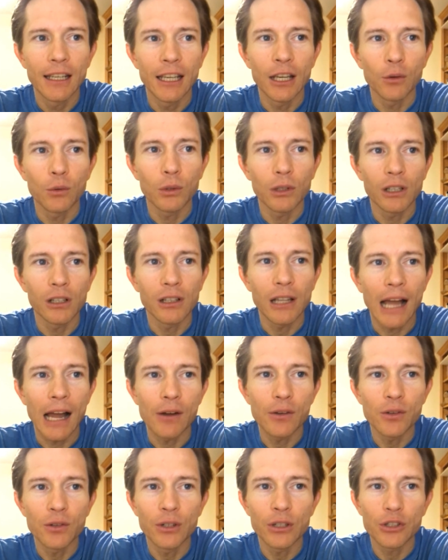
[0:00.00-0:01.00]
It will
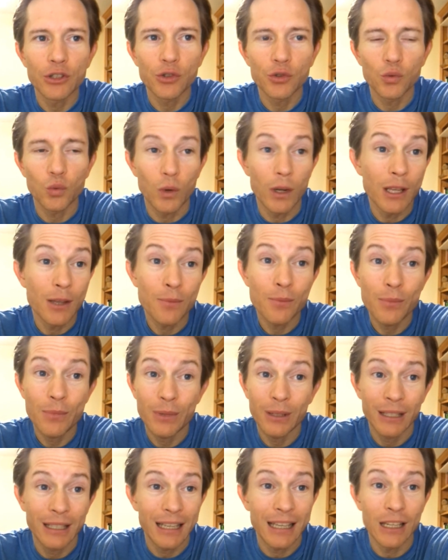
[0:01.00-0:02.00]
allow you to
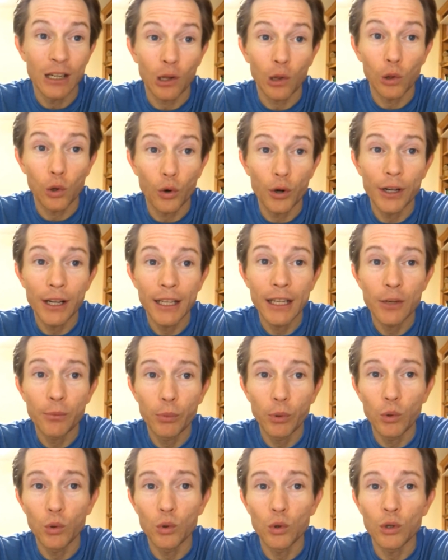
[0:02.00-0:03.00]
swim in a chlorinated
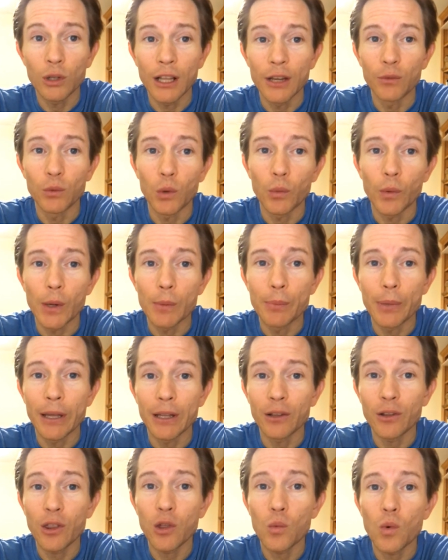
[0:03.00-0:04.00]
pool and will
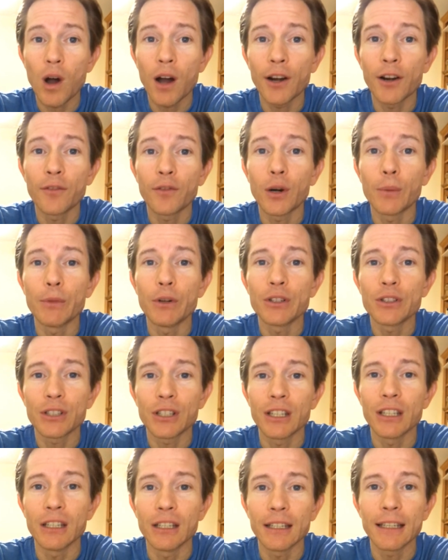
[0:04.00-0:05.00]
repel the water from your
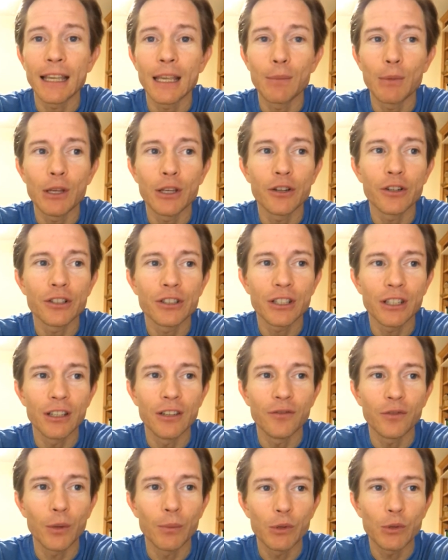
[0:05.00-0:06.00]
skin, keeping your
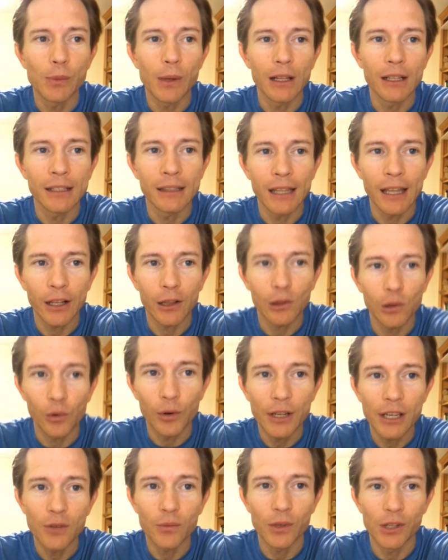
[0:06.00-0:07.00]
skin from smelling like
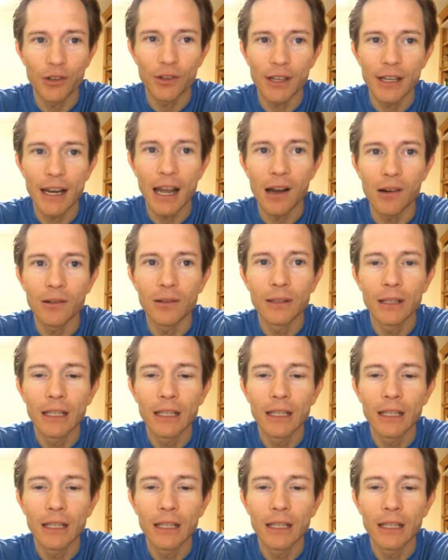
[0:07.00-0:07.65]
chlorine when you get out.